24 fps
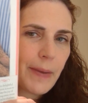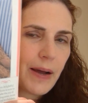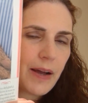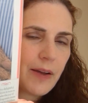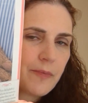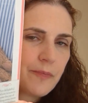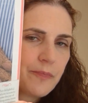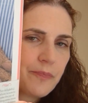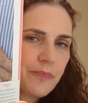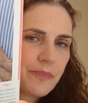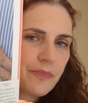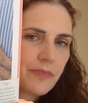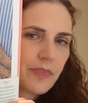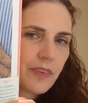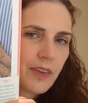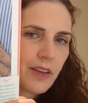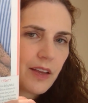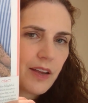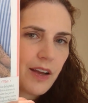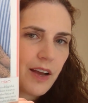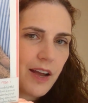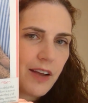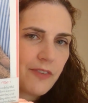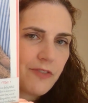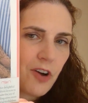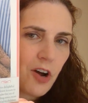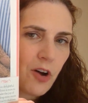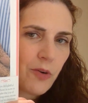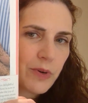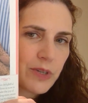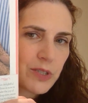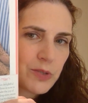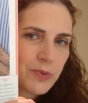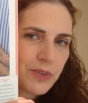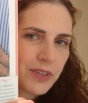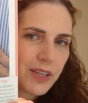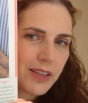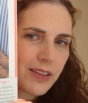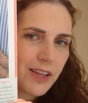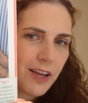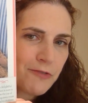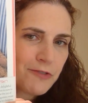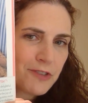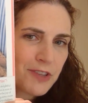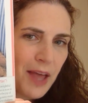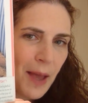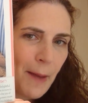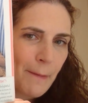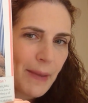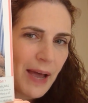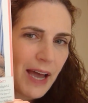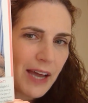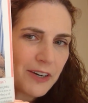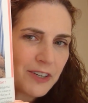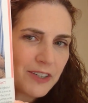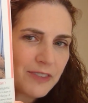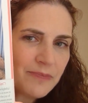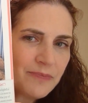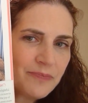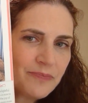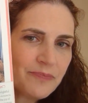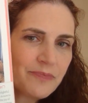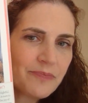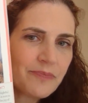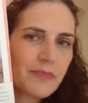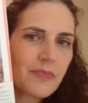But I've always really loved that pattern.